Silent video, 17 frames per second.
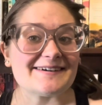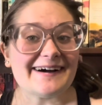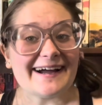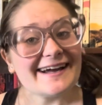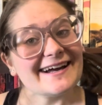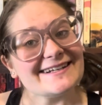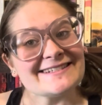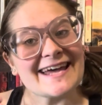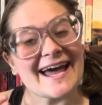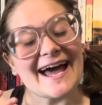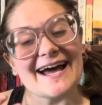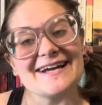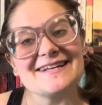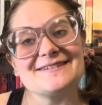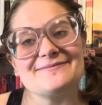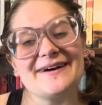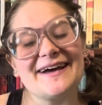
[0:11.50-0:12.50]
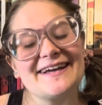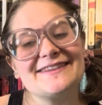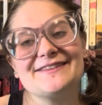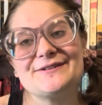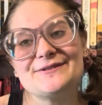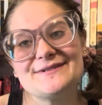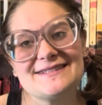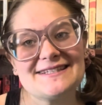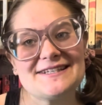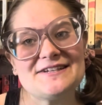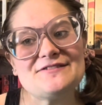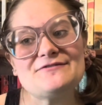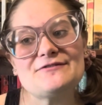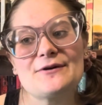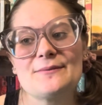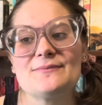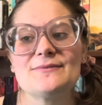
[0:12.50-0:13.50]
I got tagged by Lucy
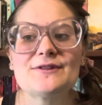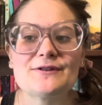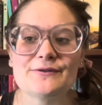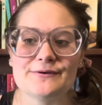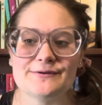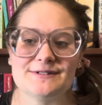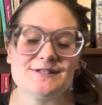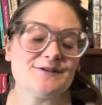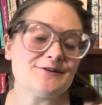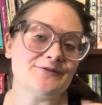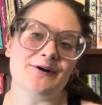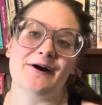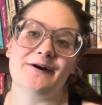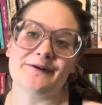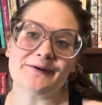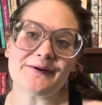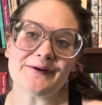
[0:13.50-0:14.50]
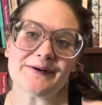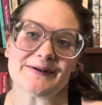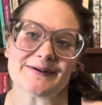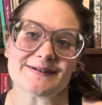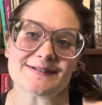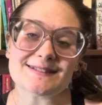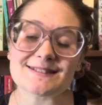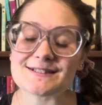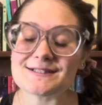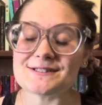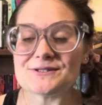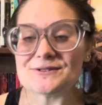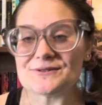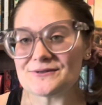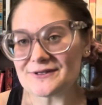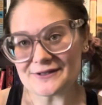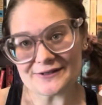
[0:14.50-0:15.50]
from the Lucy Chronicles to
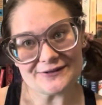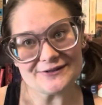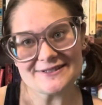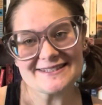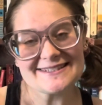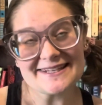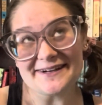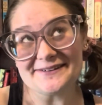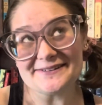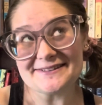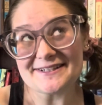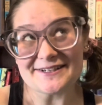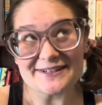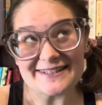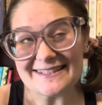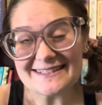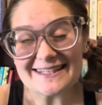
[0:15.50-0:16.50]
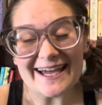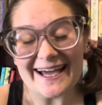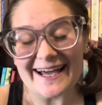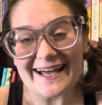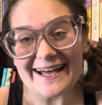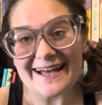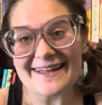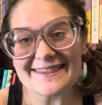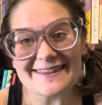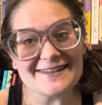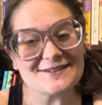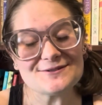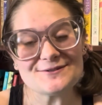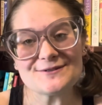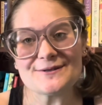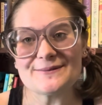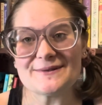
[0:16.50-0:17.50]
do the Girl Scout cookie tag. Thank
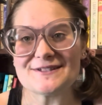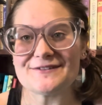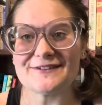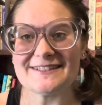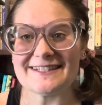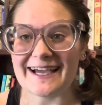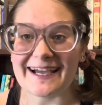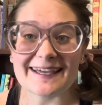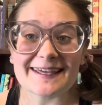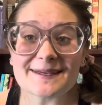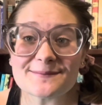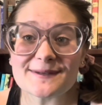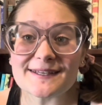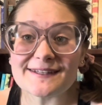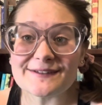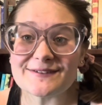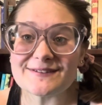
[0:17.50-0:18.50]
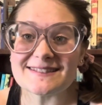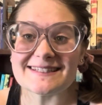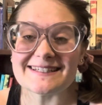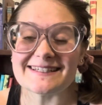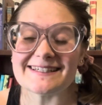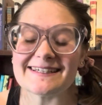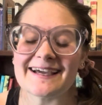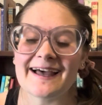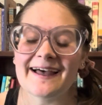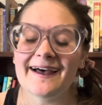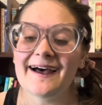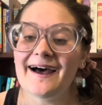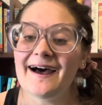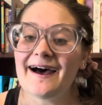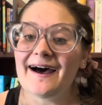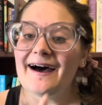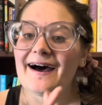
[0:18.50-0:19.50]
you so much for tagging me, Lucy.
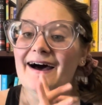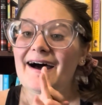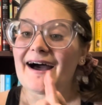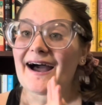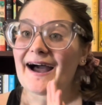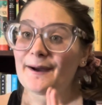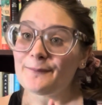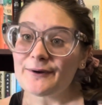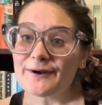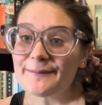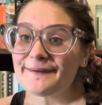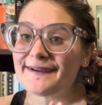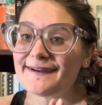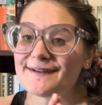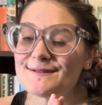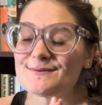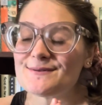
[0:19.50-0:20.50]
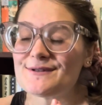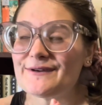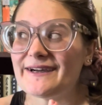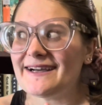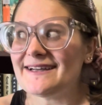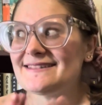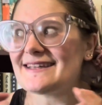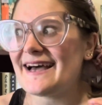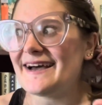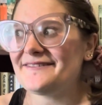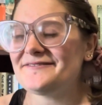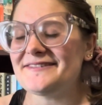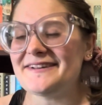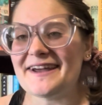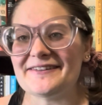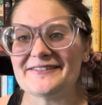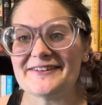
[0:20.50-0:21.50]
I'm gonna be honest with you guys, I've
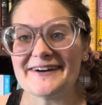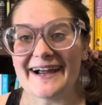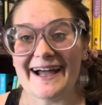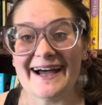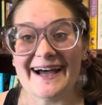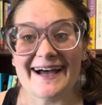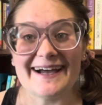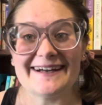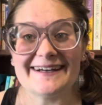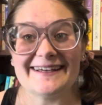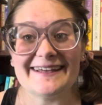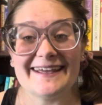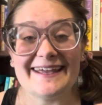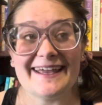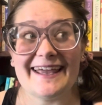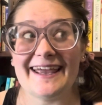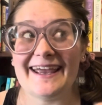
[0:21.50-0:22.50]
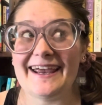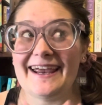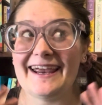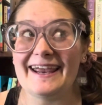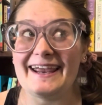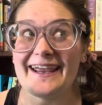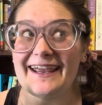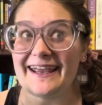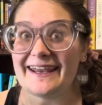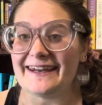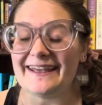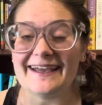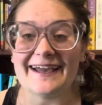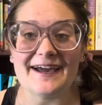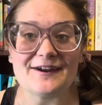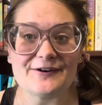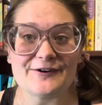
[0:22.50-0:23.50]
never had any
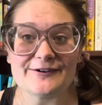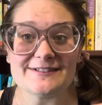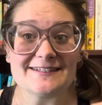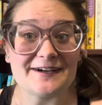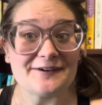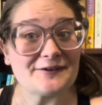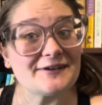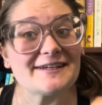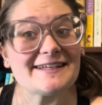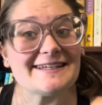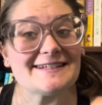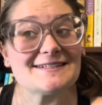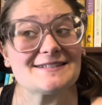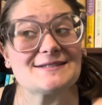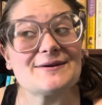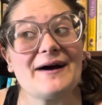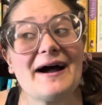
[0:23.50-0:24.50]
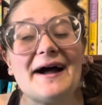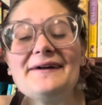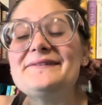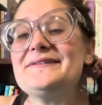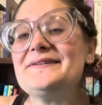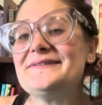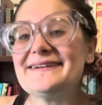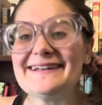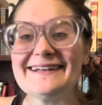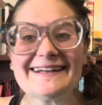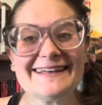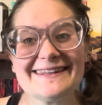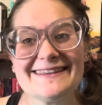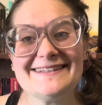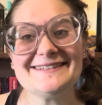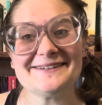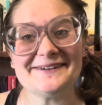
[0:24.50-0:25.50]
kind of Girl Scout cookies, so I don't know what any of
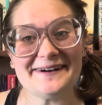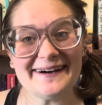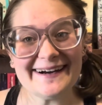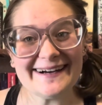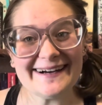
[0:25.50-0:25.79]
these are.